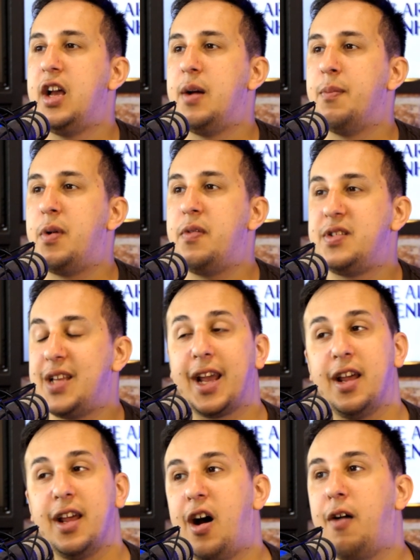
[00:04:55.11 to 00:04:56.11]
But in the
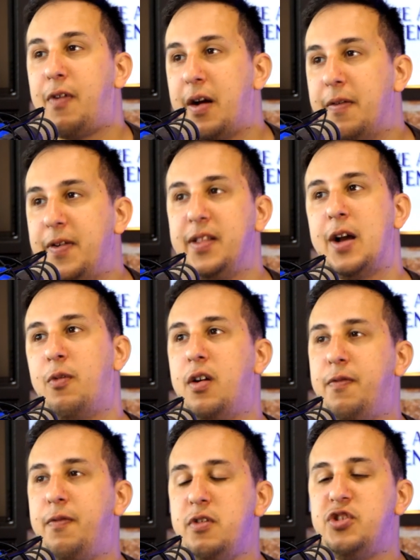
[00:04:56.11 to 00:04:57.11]
second half, I think there were a
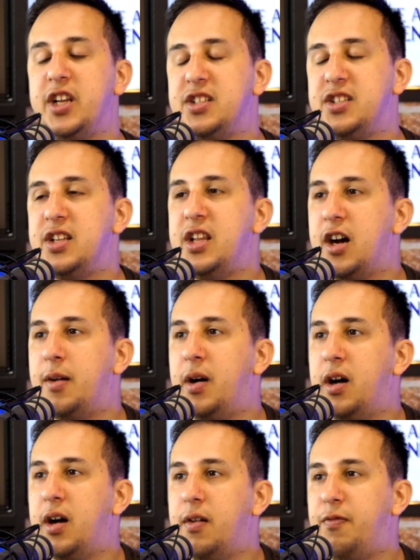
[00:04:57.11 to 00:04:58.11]
few chinks in the
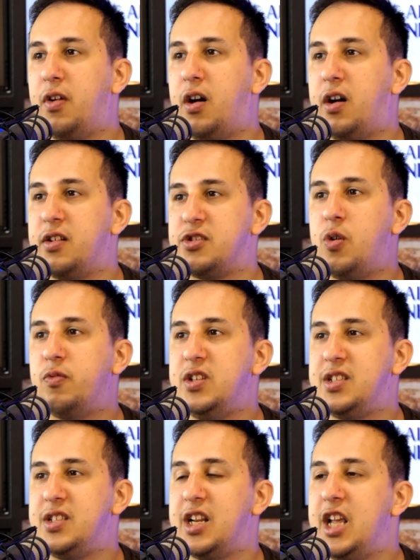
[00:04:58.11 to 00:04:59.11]
armour for Arsenal.
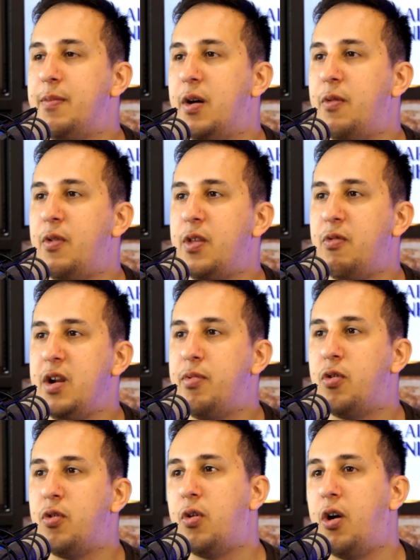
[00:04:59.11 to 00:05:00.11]
Obviously, Saliba with a really
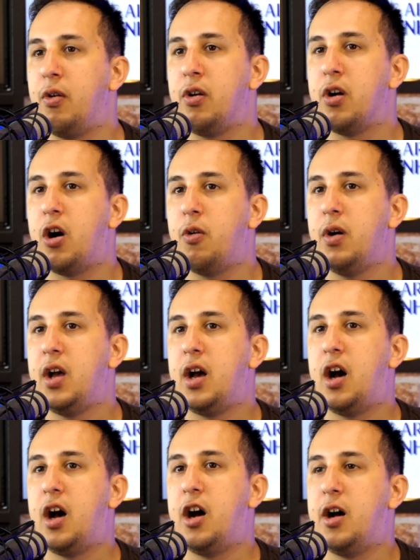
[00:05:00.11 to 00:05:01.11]
poor own goal,
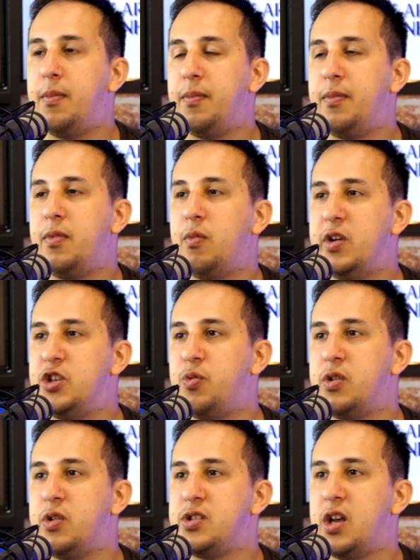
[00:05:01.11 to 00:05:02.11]
um, which
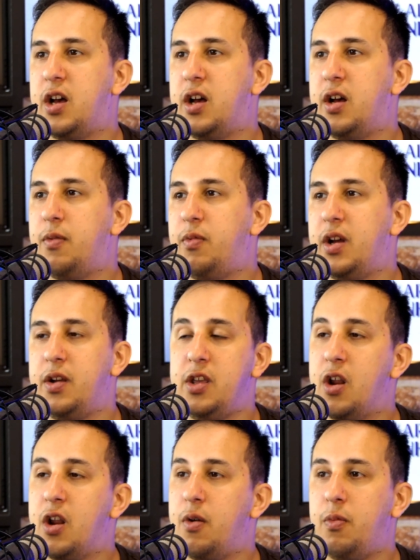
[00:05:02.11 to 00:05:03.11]
was, uh, you
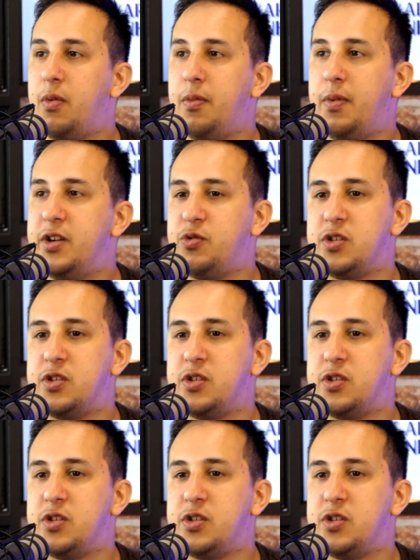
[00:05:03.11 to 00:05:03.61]
know, which was a